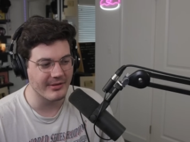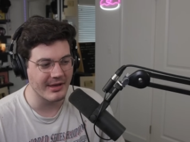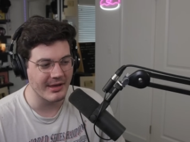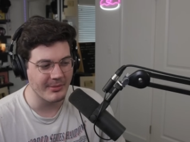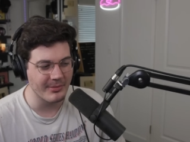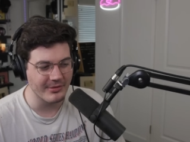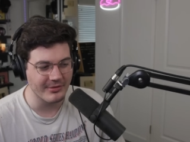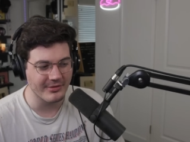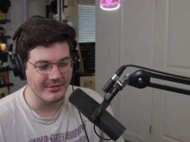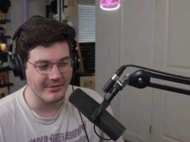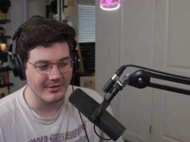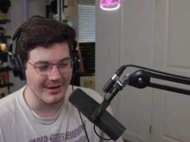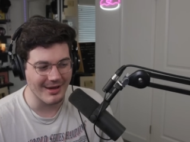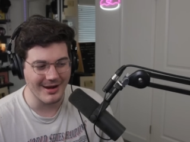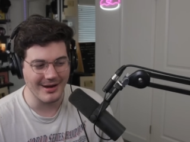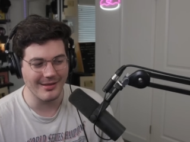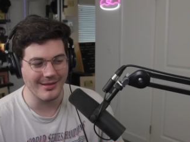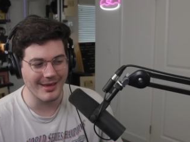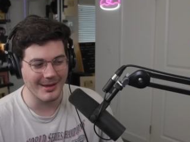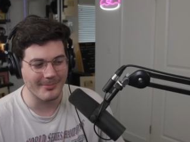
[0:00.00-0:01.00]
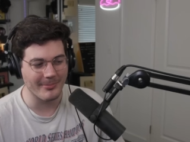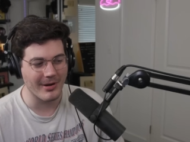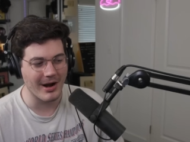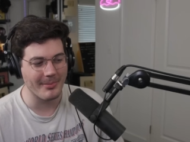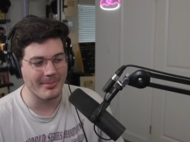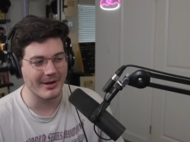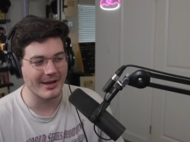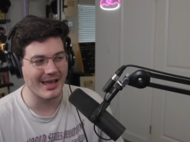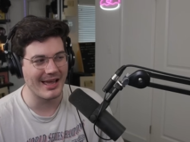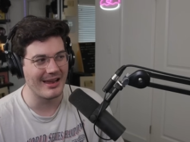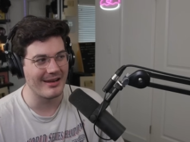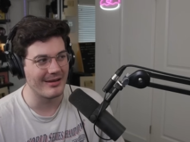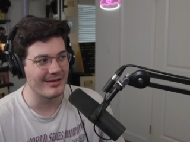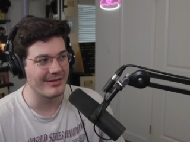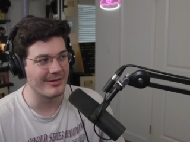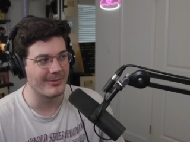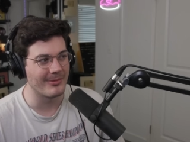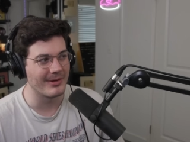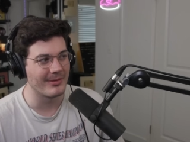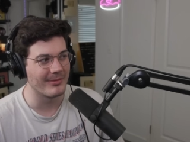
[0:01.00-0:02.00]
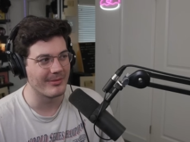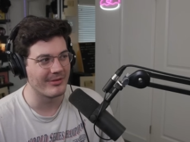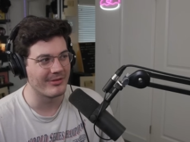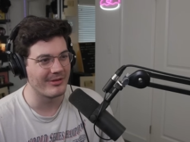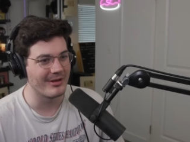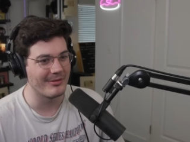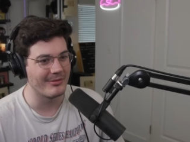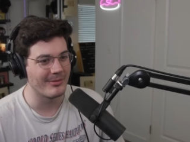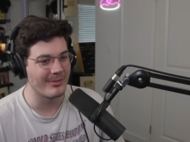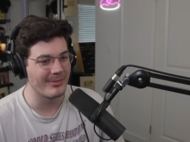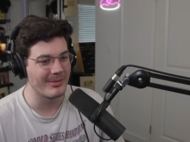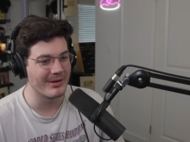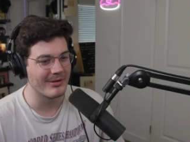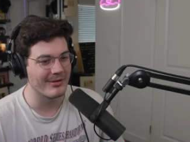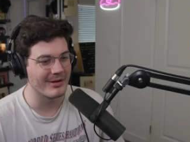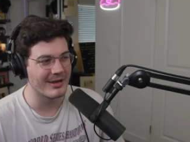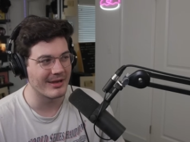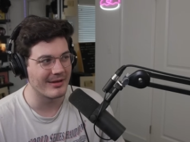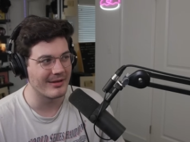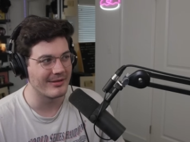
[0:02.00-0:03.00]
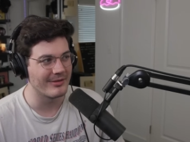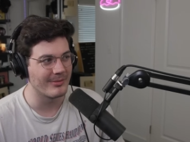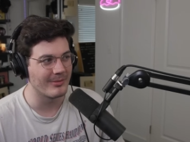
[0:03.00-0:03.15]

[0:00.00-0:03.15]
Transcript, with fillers: It was kind of like propaganda yep. that we received when we were kids.